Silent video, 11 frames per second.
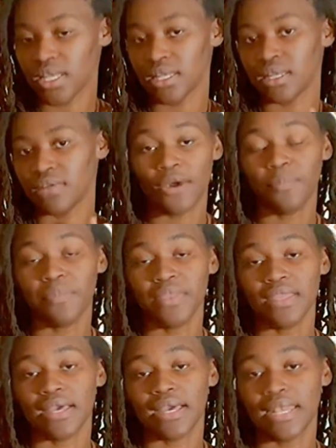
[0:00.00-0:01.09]
of
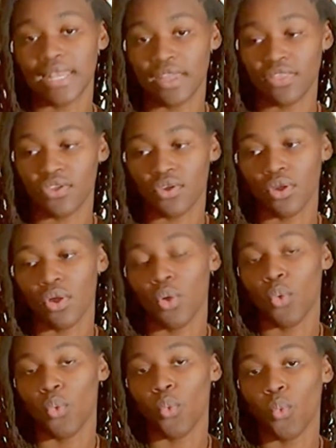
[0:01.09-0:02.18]
helping another
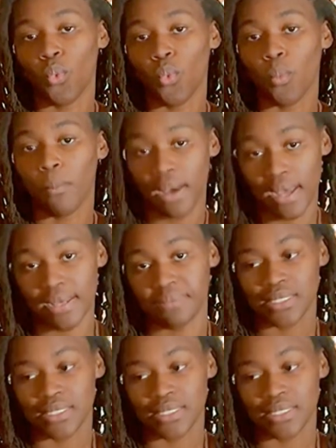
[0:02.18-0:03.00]
mom.